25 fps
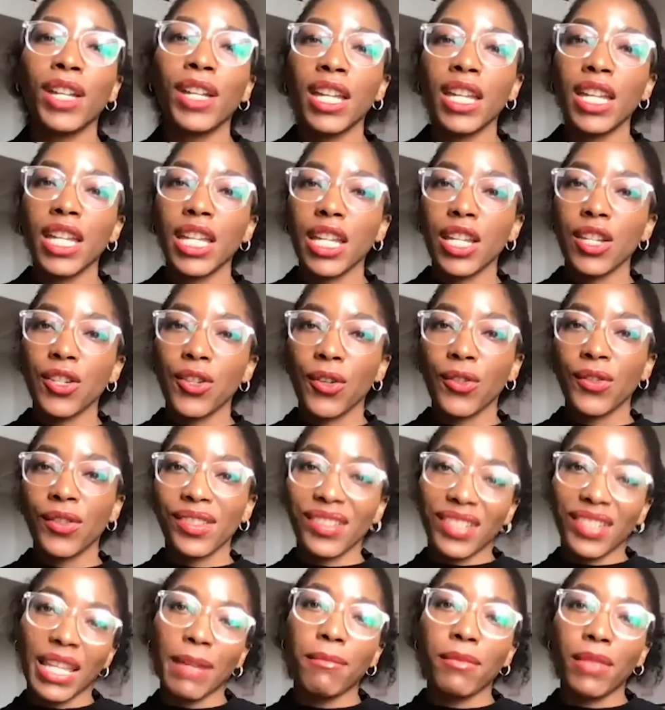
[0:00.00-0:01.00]
the
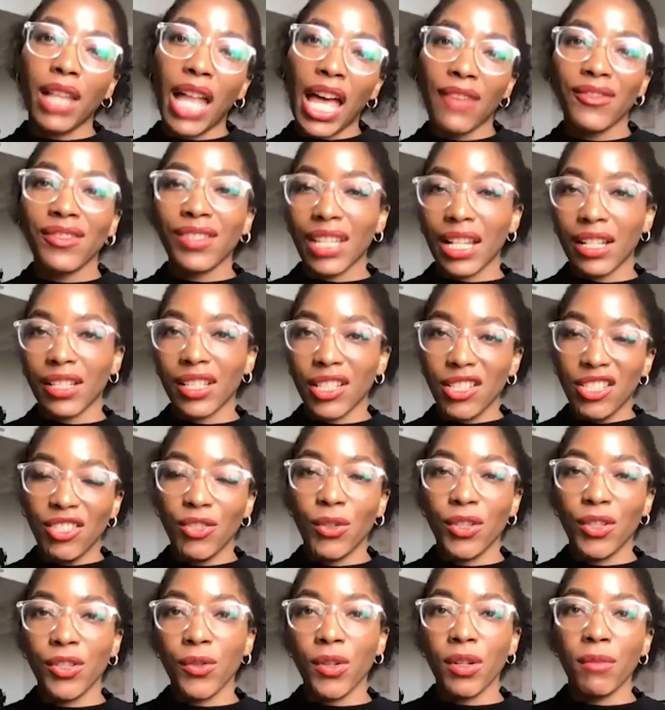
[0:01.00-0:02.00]
same lifestyle that
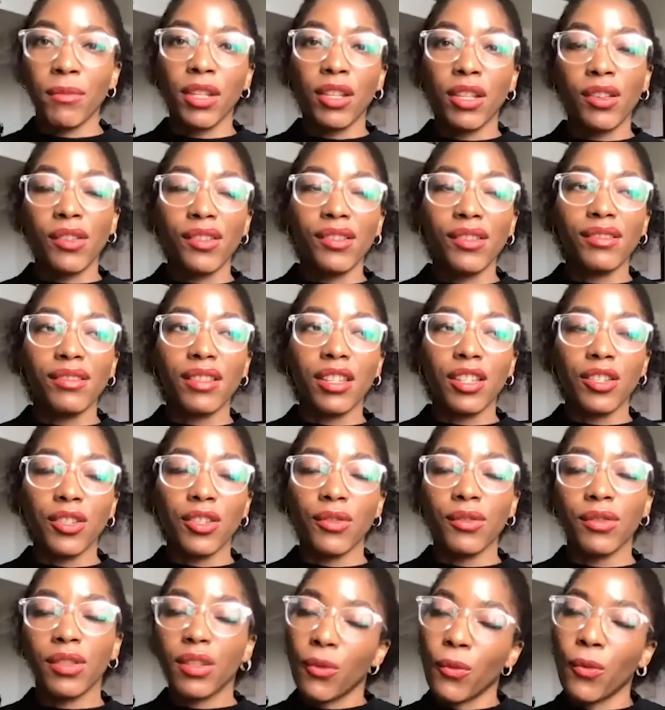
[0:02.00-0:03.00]
they're doing because,
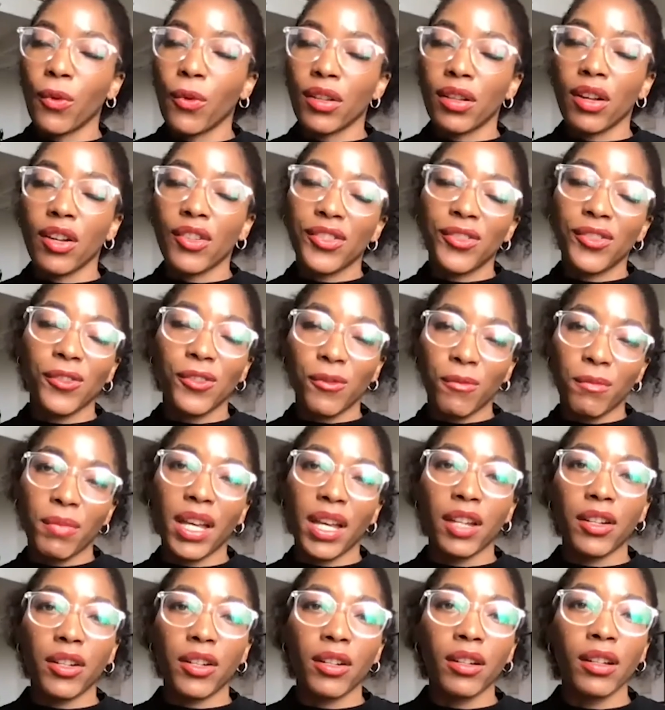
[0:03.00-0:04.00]
they want us to do
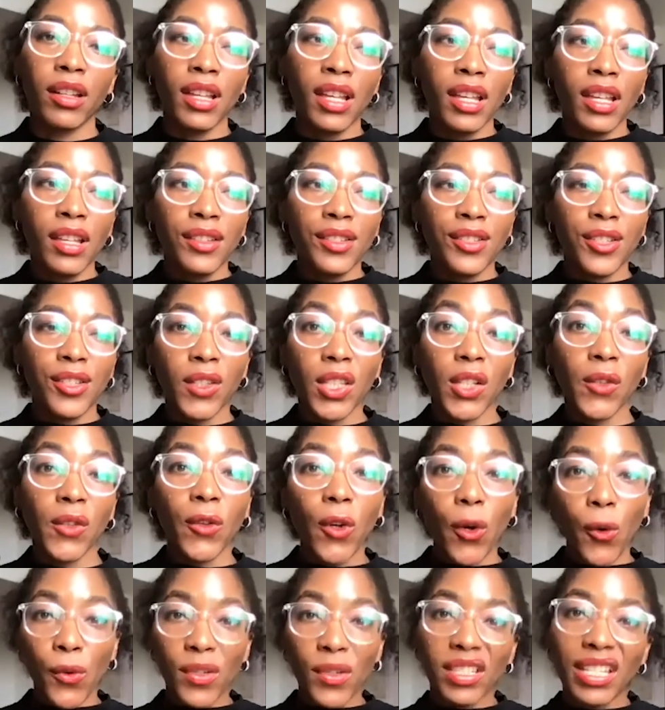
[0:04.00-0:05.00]
better. So they've
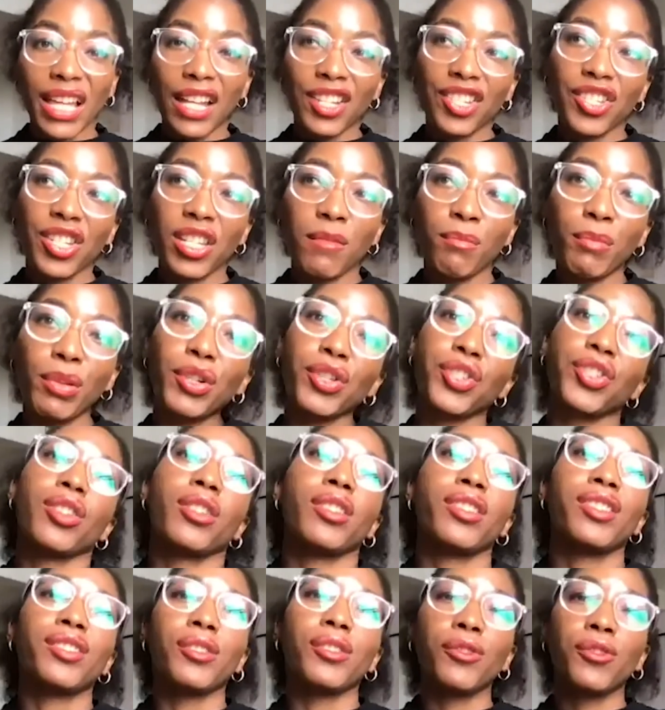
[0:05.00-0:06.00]
always actually pushed
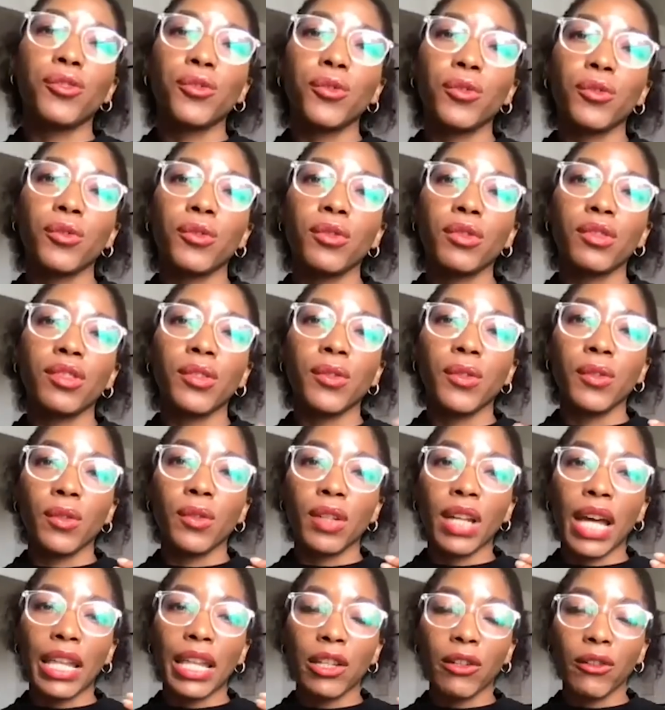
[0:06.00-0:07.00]
us to
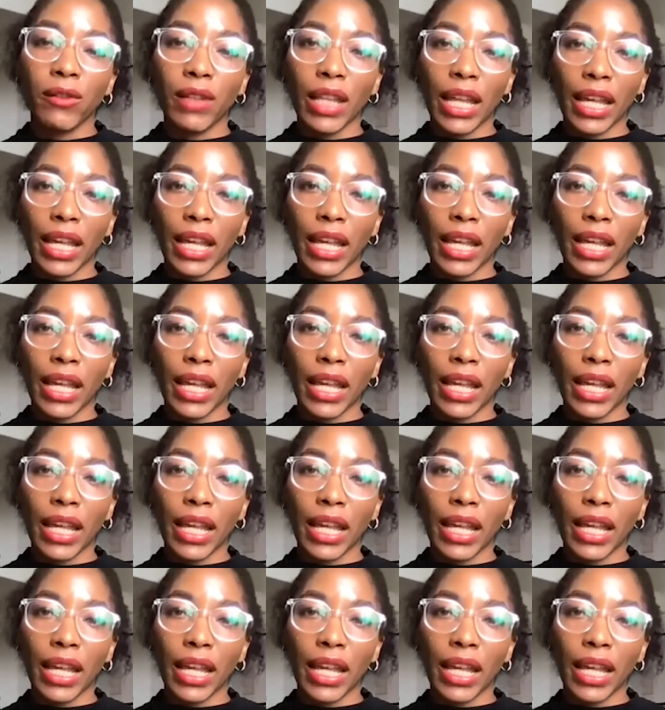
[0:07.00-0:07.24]
kind of like